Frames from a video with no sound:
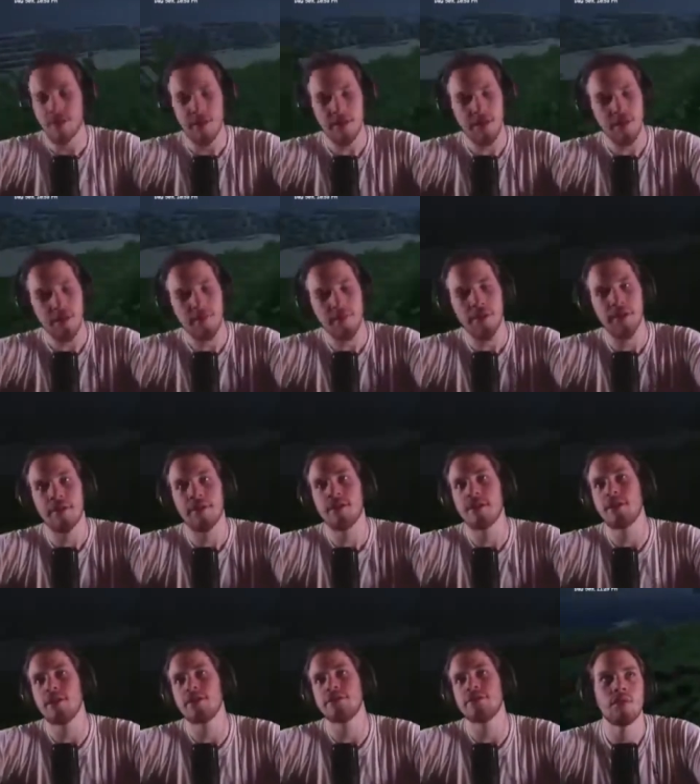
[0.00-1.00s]
Alright, bet. I
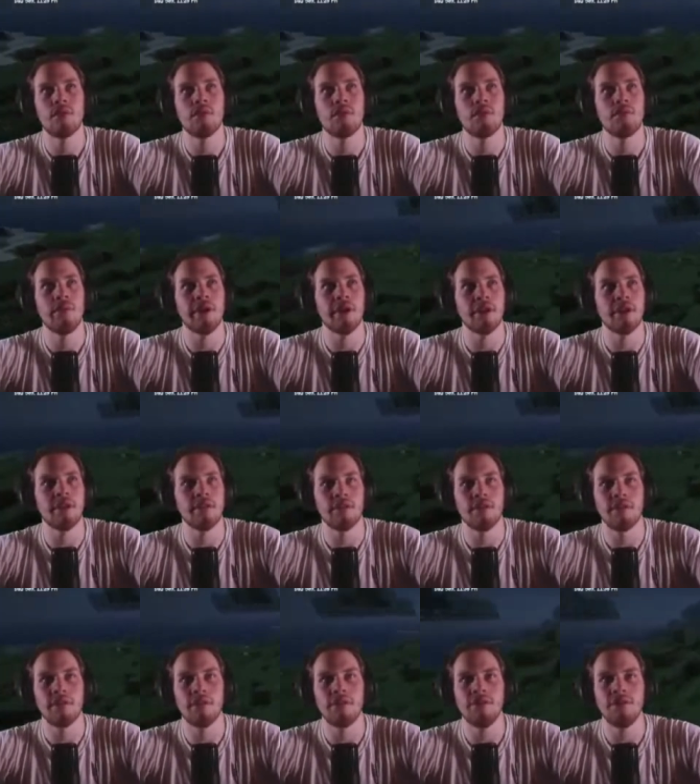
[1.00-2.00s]
got you. Wait, can you,
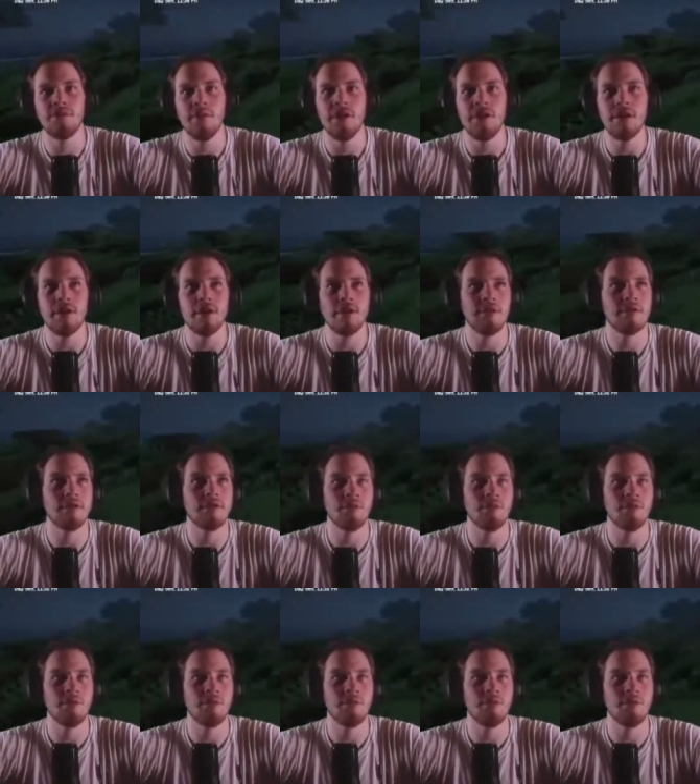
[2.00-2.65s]
can you speak?